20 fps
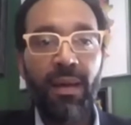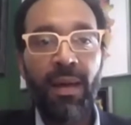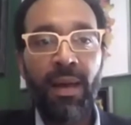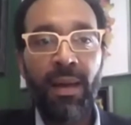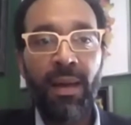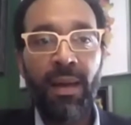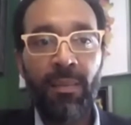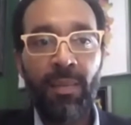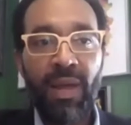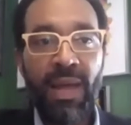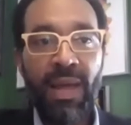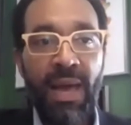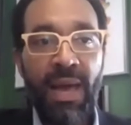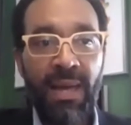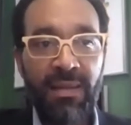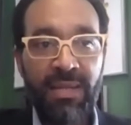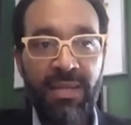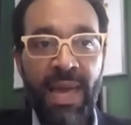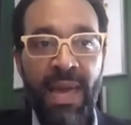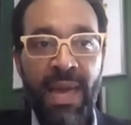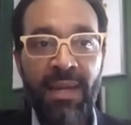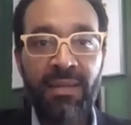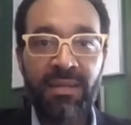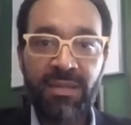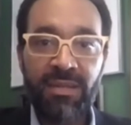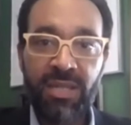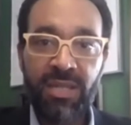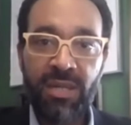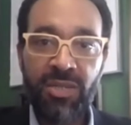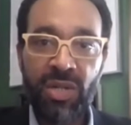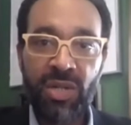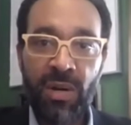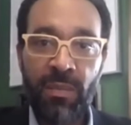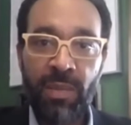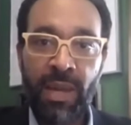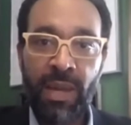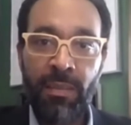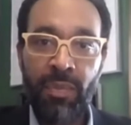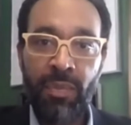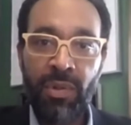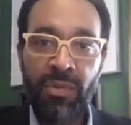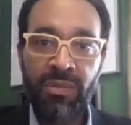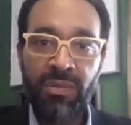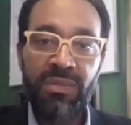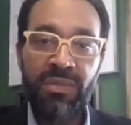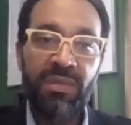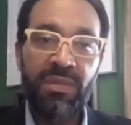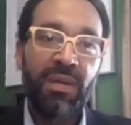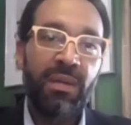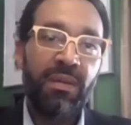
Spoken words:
contact and touch our members,